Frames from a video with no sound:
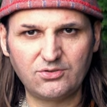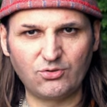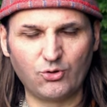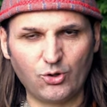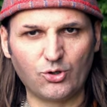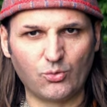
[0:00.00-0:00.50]

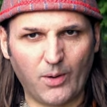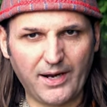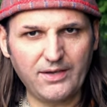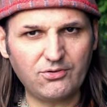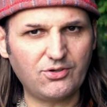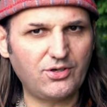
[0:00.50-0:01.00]
to
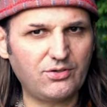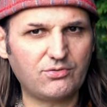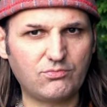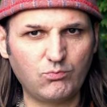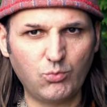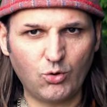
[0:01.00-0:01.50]
Norway, he was going to
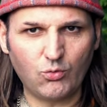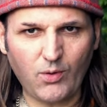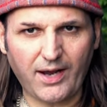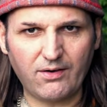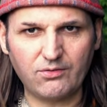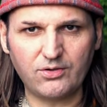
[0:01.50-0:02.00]
walk
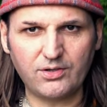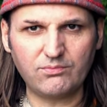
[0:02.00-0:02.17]
round